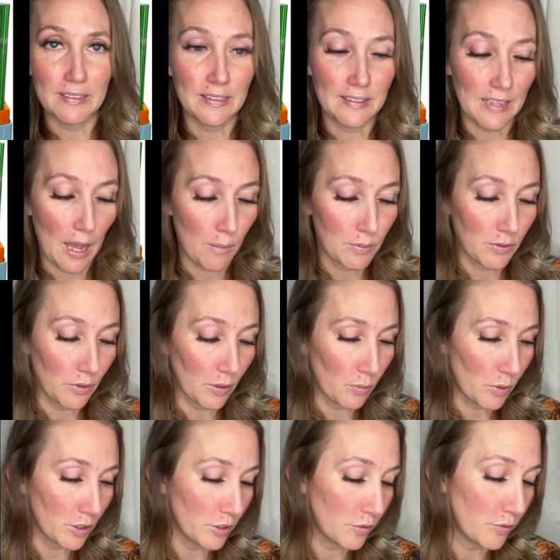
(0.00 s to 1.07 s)
It's absolutely
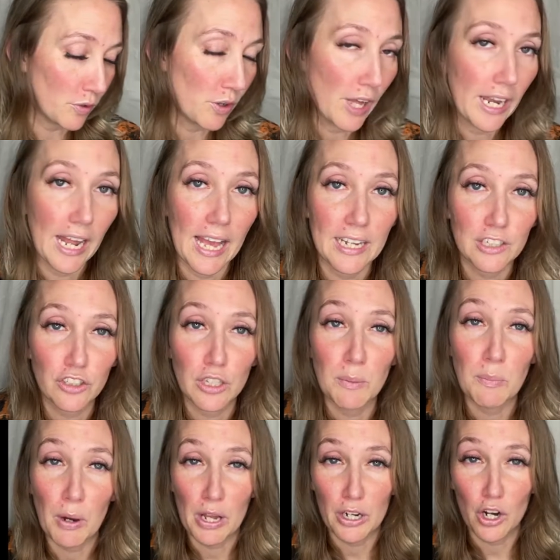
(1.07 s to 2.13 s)
wonderful. And I actually
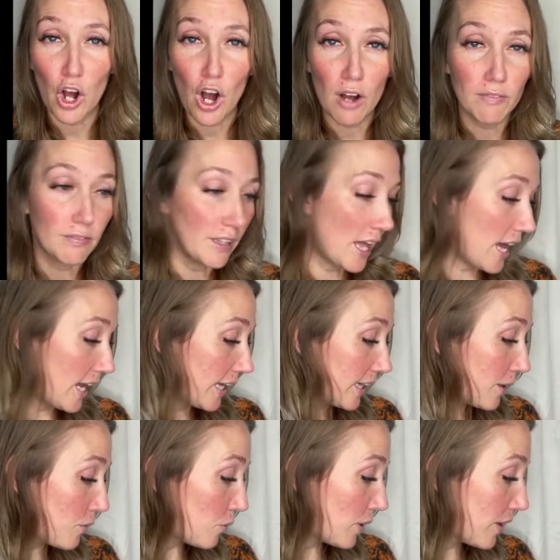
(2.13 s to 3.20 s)
bought it
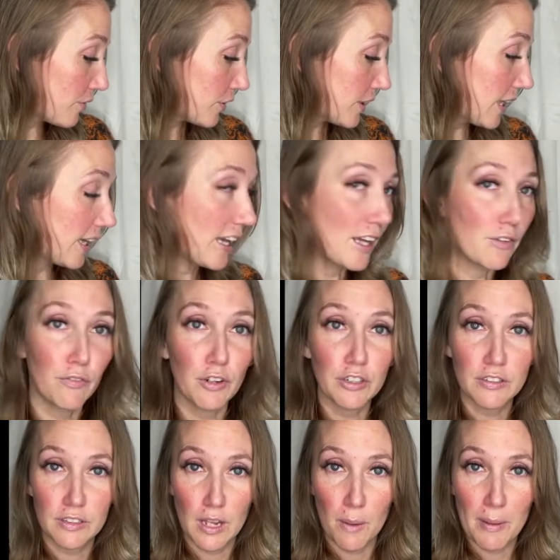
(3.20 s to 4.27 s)
offline whenever they had
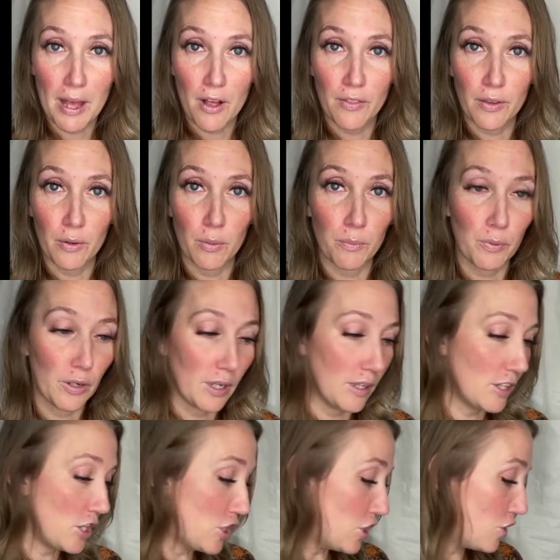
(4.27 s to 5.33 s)
first come out. They were pretty
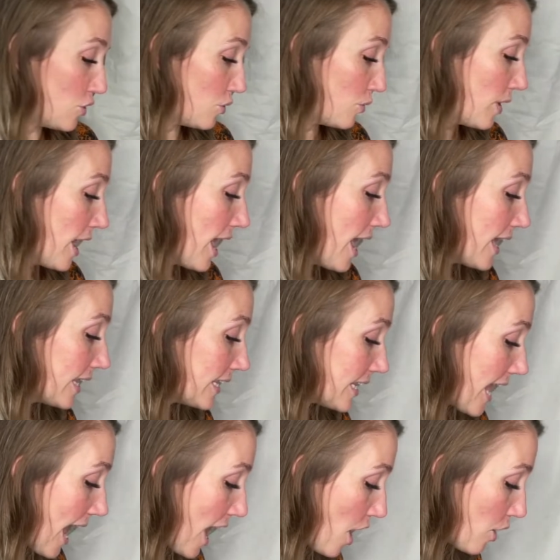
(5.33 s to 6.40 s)
new.
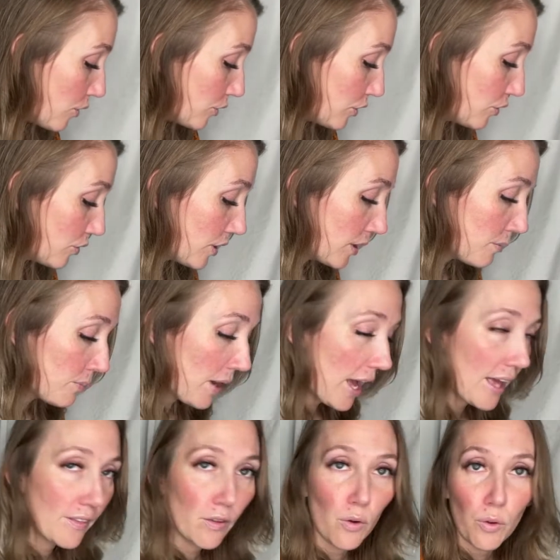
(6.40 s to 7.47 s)
Now you can
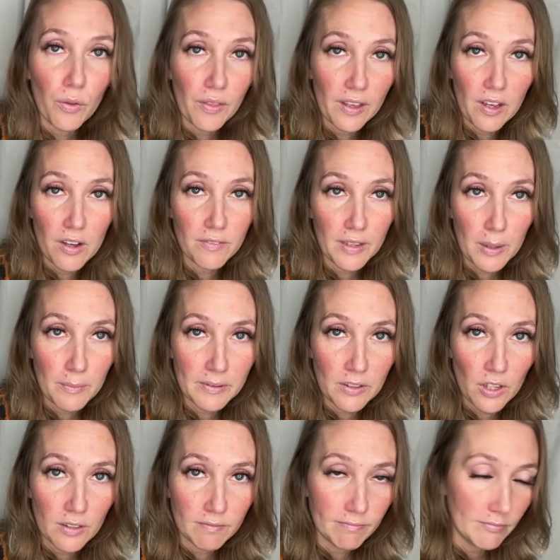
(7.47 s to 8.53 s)
buy the whole thing off
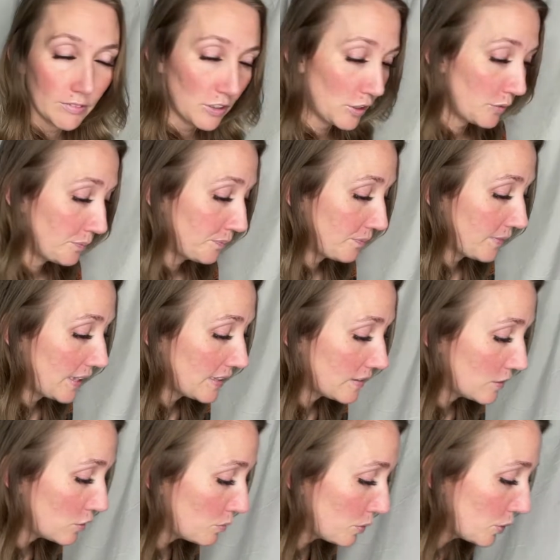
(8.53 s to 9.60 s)
Amazon. So it's
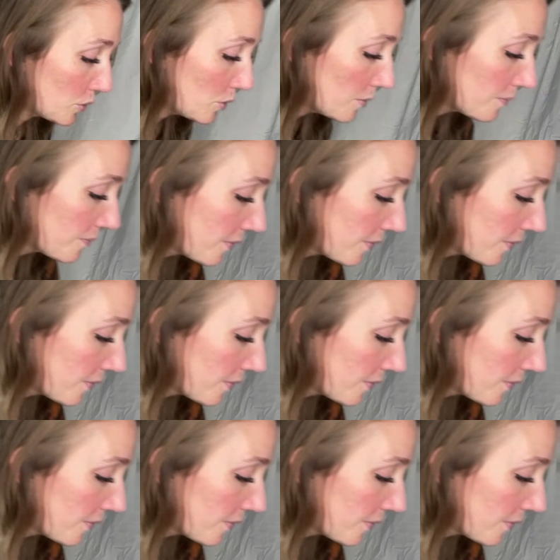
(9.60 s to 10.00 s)
super cool.